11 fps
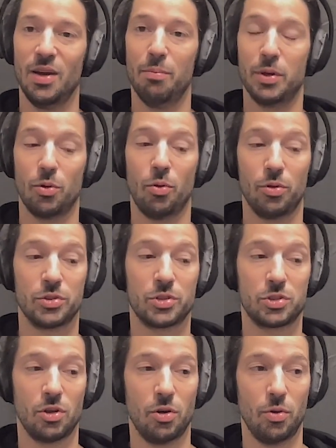But
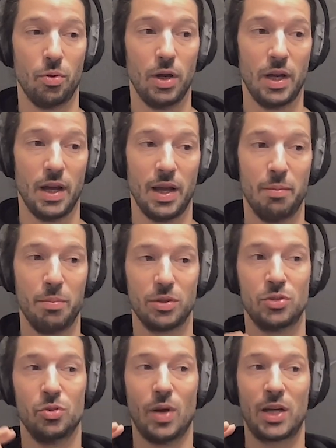also
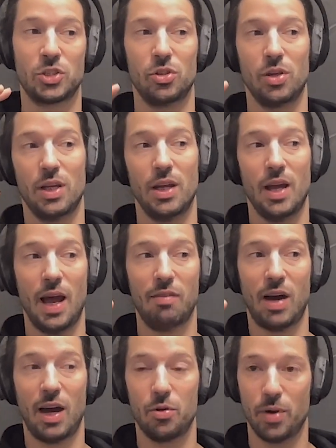to actually have
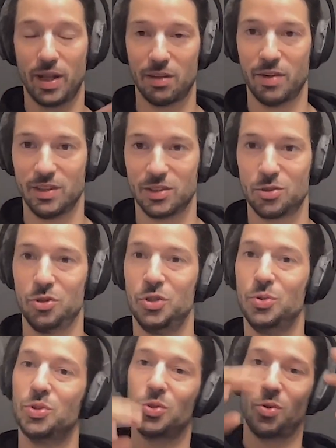high relevance, to
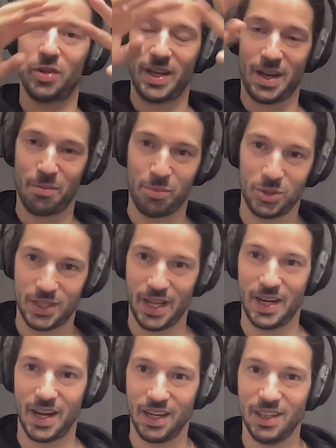use all that input
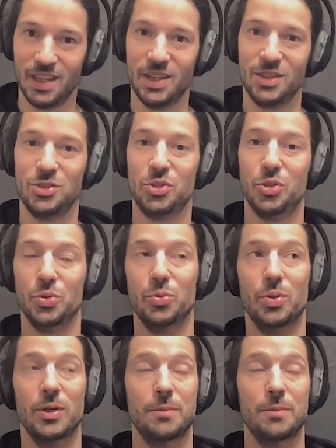data to,